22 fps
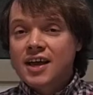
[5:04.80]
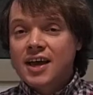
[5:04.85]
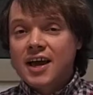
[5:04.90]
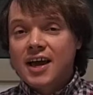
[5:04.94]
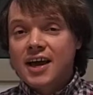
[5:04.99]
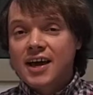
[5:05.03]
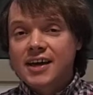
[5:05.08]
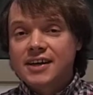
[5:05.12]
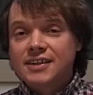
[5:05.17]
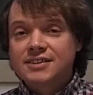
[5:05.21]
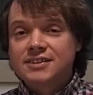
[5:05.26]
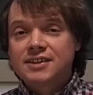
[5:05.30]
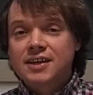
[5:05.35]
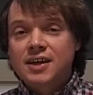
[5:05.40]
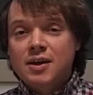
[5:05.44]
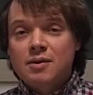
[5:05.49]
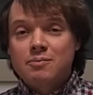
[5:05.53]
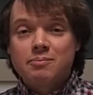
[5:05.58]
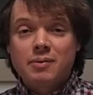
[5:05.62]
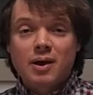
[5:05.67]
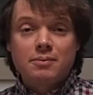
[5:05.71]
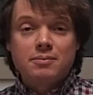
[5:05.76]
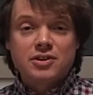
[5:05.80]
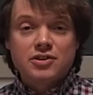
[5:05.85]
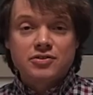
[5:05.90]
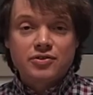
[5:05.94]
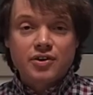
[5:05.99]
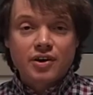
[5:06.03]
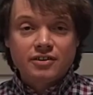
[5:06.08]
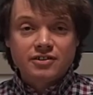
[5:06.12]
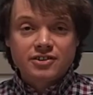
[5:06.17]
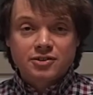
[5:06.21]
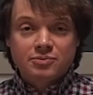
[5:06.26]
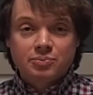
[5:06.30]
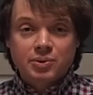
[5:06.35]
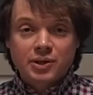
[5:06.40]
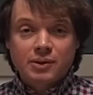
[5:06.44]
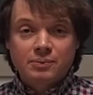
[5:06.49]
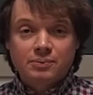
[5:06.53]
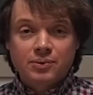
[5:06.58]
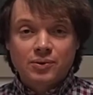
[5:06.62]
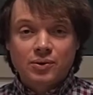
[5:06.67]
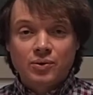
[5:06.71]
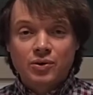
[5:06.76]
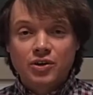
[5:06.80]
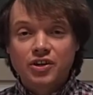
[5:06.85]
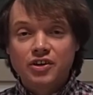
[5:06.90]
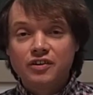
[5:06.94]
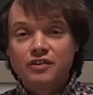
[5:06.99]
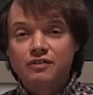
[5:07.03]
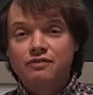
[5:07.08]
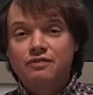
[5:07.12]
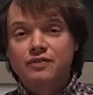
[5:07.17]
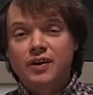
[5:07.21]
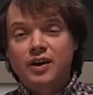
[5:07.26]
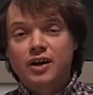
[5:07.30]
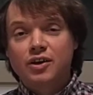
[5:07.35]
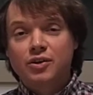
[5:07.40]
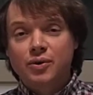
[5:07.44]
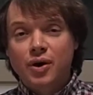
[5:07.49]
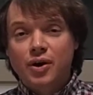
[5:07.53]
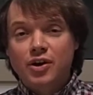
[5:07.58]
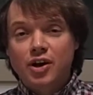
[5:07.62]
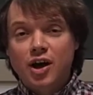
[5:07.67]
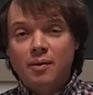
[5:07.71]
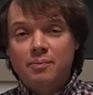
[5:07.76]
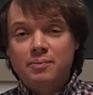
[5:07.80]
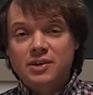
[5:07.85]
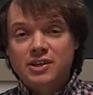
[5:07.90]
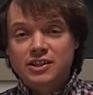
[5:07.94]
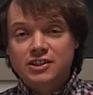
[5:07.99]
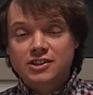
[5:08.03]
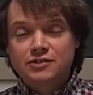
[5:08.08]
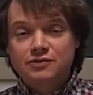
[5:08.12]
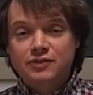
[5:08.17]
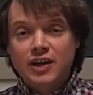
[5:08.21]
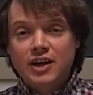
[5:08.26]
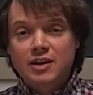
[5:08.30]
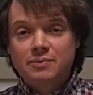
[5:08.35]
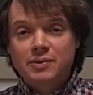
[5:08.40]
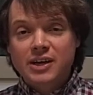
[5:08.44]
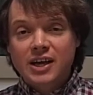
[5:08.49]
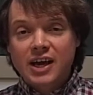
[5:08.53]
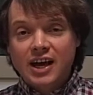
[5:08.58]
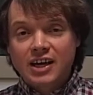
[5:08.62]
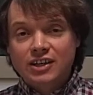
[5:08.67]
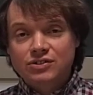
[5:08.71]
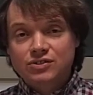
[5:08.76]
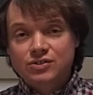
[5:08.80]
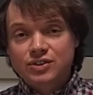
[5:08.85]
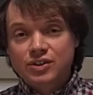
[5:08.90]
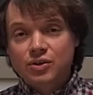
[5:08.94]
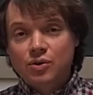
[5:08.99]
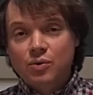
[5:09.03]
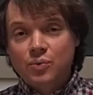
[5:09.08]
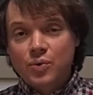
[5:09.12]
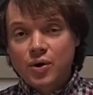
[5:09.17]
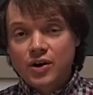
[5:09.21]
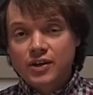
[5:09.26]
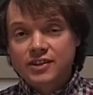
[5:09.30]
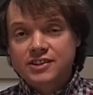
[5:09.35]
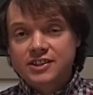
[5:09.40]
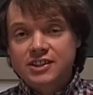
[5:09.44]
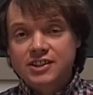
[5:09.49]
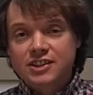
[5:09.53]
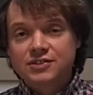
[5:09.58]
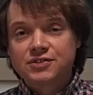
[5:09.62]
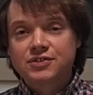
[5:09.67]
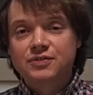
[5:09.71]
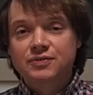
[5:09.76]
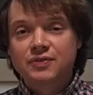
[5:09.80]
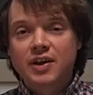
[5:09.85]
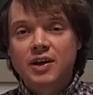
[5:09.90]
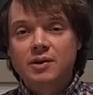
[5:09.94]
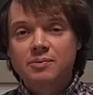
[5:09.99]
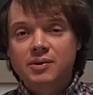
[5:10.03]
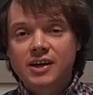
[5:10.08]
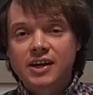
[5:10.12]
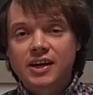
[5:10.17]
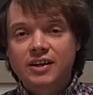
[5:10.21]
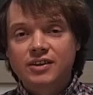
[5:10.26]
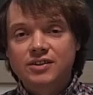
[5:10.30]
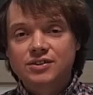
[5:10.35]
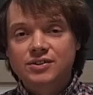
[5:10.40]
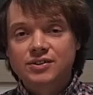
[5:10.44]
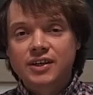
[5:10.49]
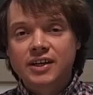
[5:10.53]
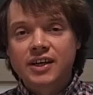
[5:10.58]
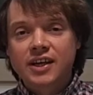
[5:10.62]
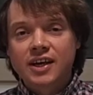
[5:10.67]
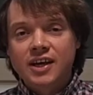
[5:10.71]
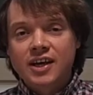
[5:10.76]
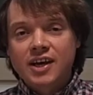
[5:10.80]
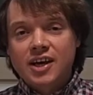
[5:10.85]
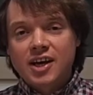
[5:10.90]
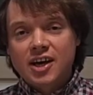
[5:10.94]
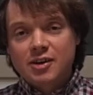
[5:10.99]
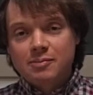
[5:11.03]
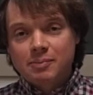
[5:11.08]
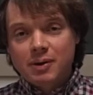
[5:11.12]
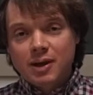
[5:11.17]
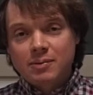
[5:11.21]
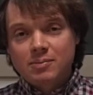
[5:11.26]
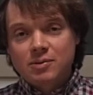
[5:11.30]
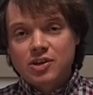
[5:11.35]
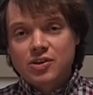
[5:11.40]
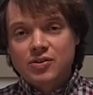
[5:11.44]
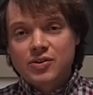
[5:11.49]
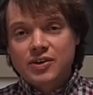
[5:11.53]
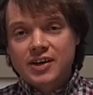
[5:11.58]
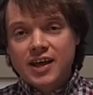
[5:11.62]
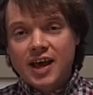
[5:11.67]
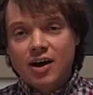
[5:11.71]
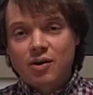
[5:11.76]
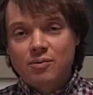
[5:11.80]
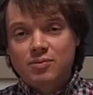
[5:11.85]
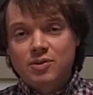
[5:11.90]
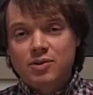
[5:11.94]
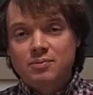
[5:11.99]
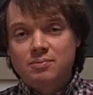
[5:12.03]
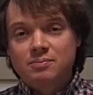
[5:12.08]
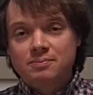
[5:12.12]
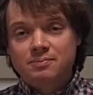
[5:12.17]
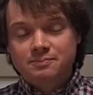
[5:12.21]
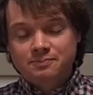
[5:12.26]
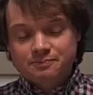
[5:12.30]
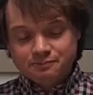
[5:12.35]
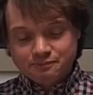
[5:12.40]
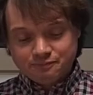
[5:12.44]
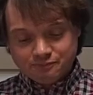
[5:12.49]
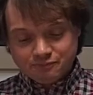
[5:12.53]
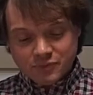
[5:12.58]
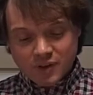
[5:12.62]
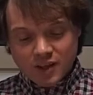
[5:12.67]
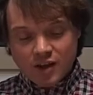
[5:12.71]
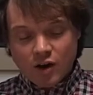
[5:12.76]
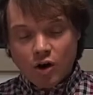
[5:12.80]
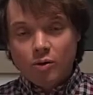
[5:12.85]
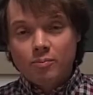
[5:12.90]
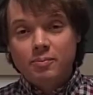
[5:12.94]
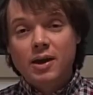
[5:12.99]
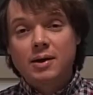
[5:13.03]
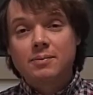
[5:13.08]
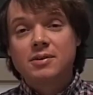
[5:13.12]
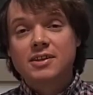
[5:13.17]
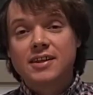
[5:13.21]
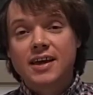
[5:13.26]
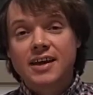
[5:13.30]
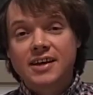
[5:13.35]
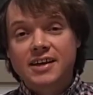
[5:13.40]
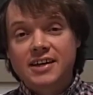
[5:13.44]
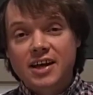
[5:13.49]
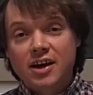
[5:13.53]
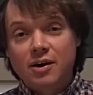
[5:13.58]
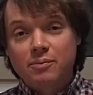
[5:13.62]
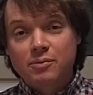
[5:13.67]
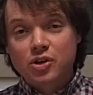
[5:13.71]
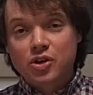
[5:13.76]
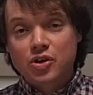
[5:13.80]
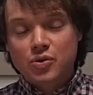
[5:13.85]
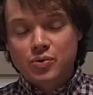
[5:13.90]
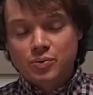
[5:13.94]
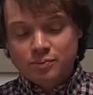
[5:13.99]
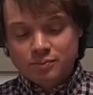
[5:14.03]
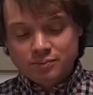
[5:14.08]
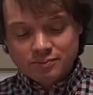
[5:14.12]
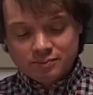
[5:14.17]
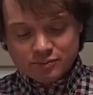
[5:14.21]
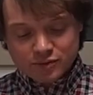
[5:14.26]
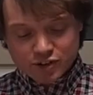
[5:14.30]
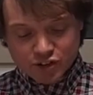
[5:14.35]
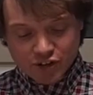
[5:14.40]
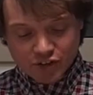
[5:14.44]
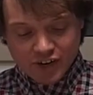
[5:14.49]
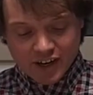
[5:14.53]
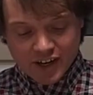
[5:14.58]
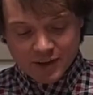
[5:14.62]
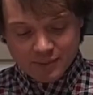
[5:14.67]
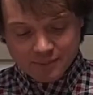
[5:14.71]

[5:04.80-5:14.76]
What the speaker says: And maybe you know some people who've grown up in a developing country or worked in a developing country, and maybe you can help them. Or maybe they can help you. Sorry.